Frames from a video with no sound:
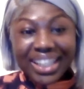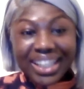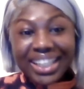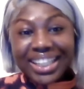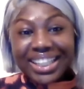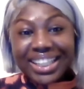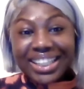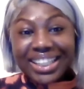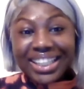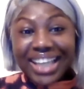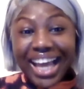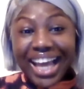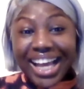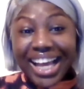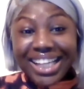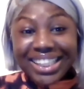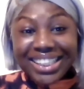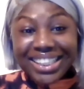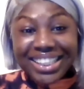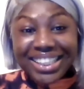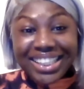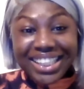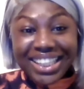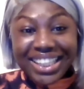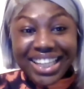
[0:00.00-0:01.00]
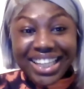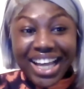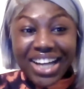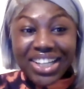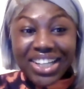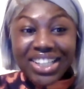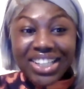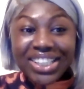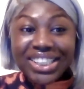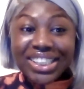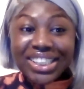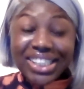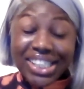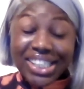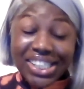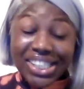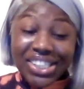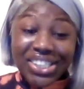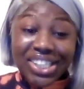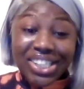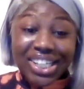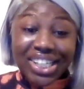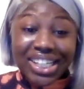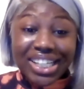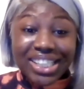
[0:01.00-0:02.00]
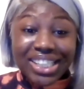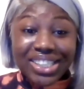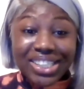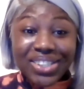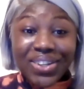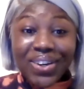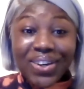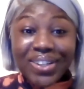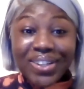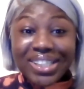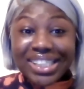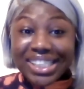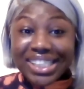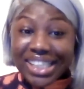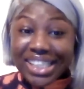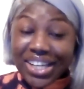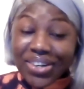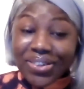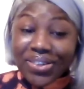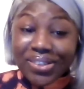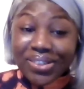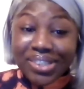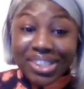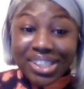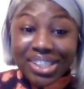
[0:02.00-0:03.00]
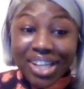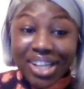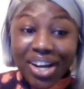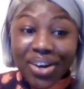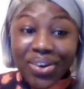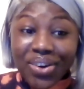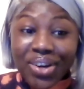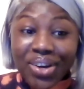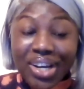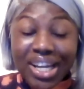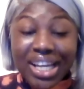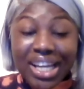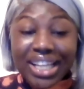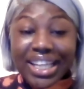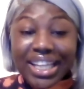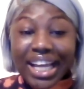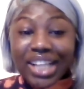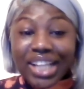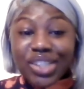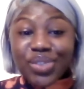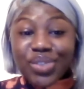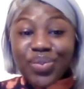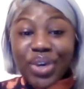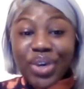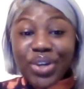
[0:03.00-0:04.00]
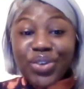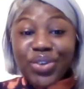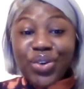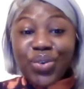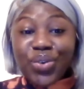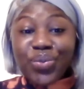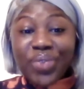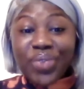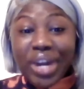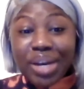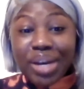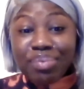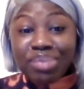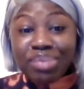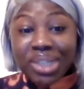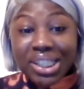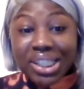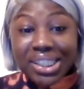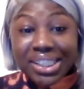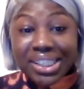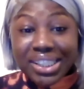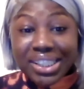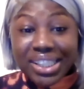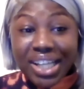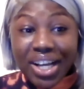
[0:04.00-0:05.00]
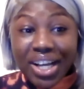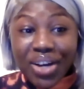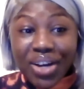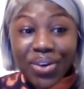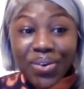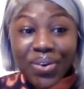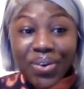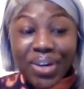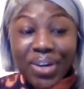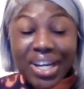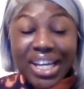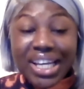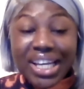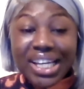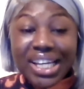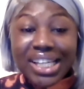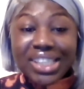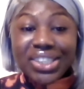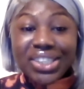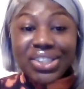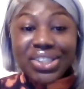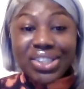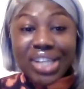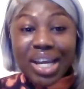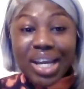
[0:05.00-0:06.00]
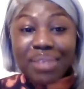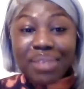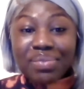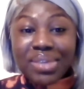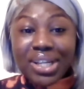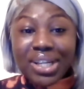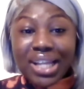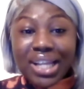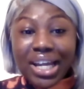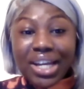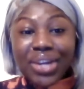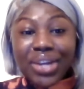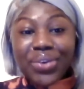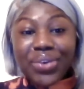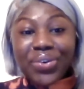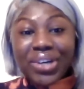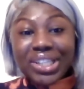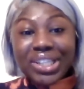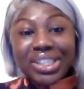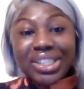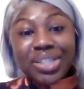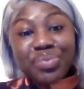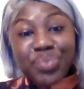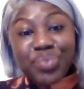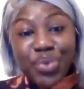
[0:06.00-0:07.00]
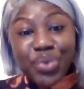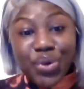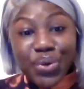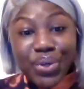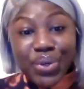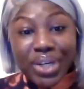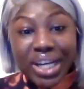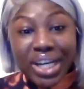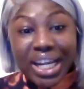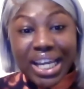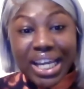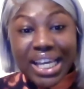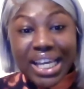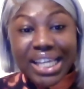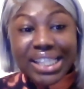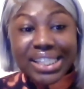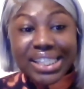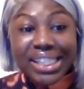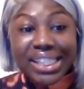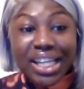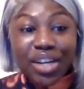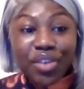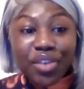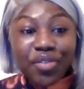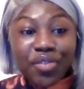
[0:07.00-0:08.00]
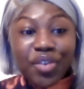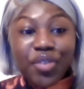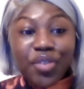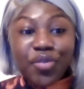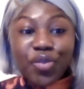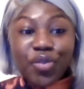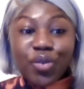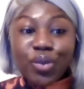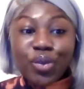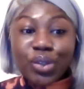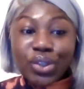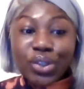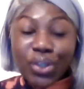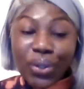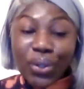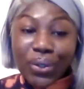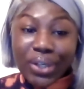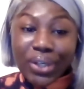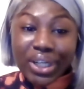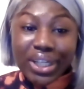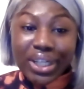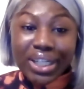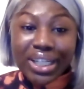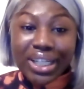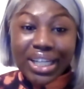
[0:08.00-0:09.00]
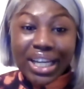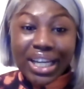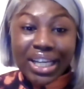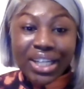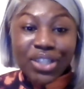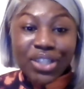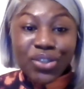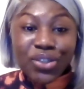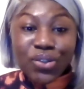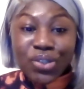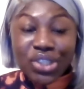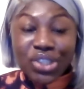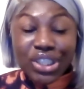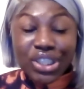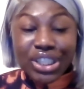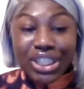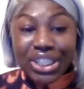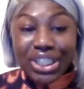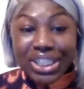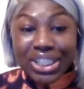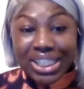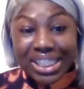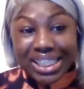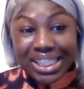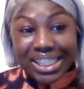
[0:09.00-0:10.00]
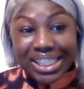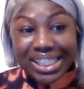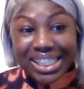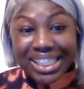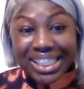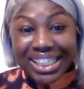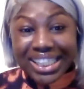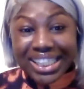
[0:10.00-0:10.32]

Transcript: Yes, that condition is called sickle cell. That's when your red blood cell is shaped like a crescent moon instead of a full donut like it usually looks.